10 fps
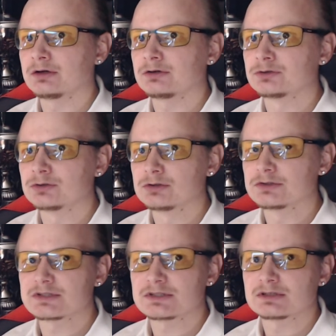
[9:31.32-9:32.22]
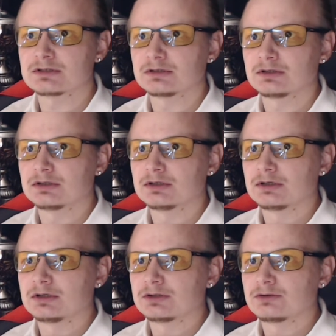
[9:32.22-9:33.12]
rules
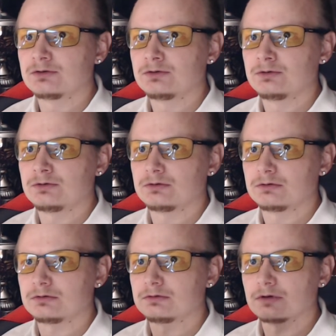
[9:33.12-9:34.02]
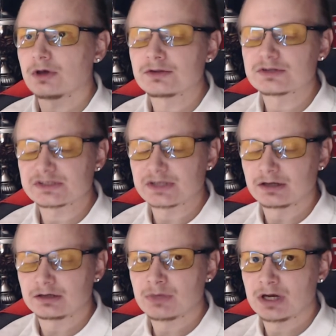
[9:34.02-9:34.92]
to
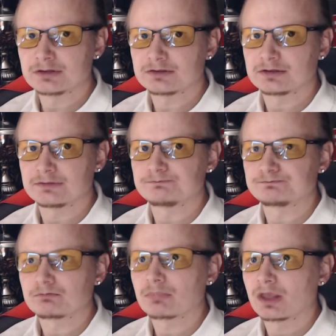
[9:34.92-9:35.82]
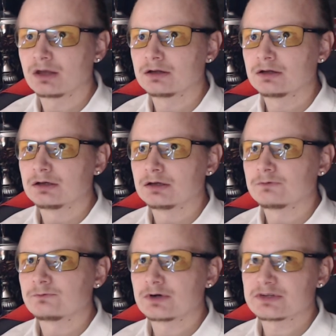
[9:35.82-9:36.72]
understand about.
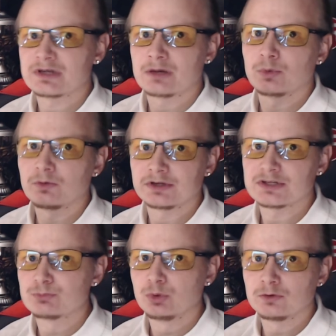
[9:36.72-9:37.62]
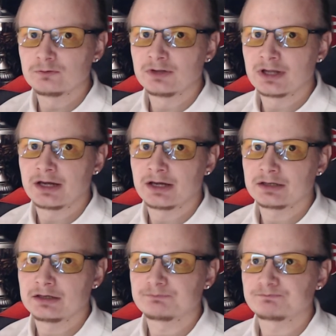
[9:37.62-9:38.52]
For example, when it's blue flag,
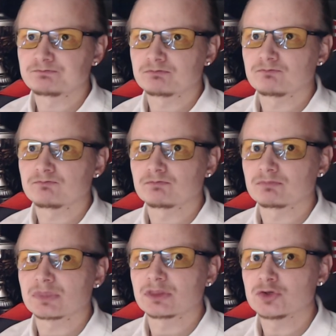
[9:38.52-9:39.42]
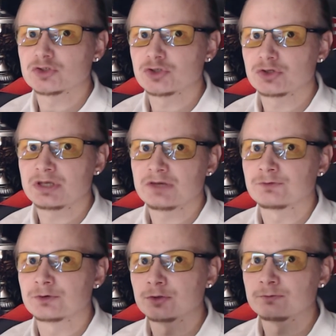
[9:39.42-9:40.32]
you should give
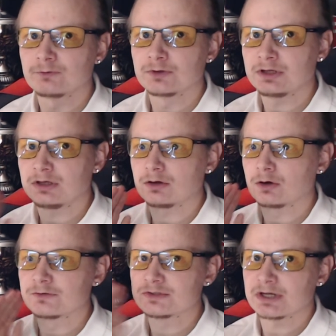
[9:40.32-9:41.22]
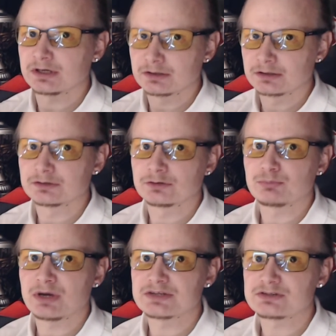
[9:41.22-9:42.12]
room for the overtaker to
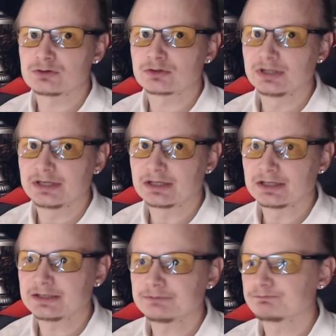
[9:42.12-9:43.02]
pass you cleanly,